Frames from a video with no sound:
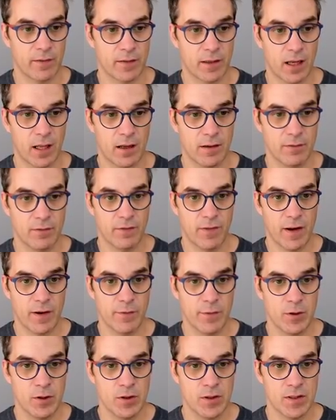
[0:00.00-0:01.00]
Cloud
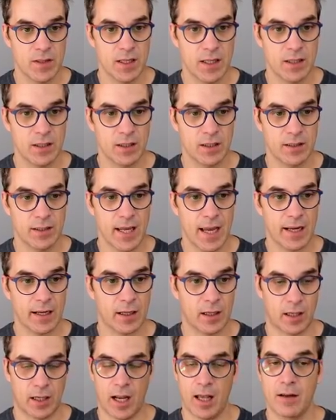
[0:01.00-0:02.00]
5 minutes in
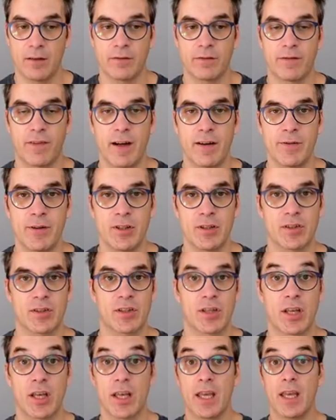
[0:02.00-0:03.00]
contact, Cloud 5
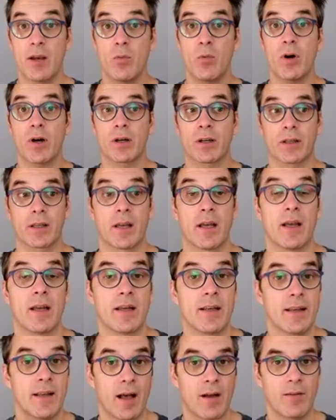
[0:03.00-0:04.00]
minutes, it worked.
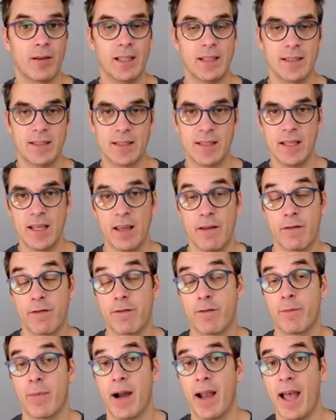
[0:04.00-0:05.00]
Now let's see
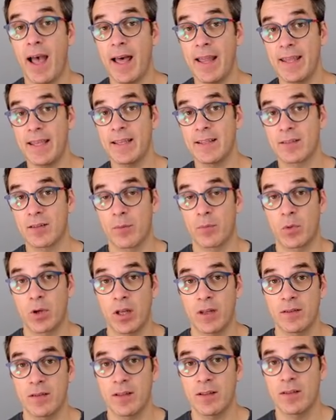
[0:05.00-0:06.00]
if by adding some
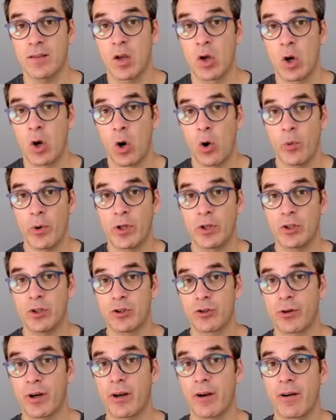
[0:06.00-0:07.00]
content, we could
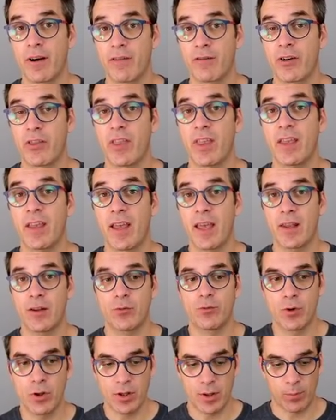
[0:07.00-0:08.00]
trigger everything
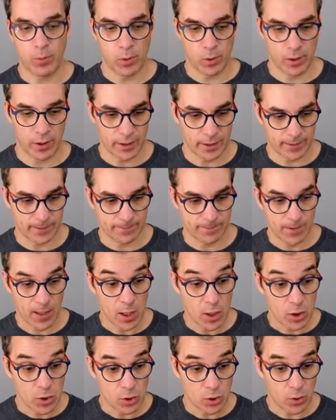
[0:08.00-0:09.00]
and redeploy it.
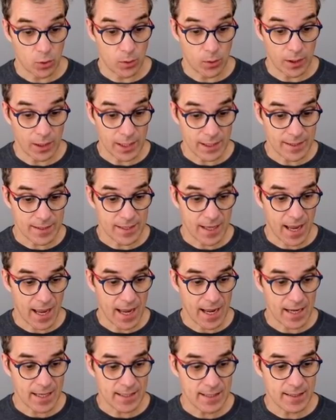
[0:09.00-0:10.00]
So let's
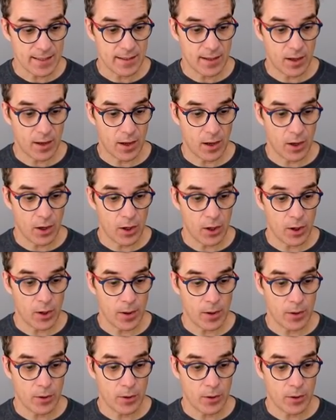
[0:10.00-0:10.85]
add a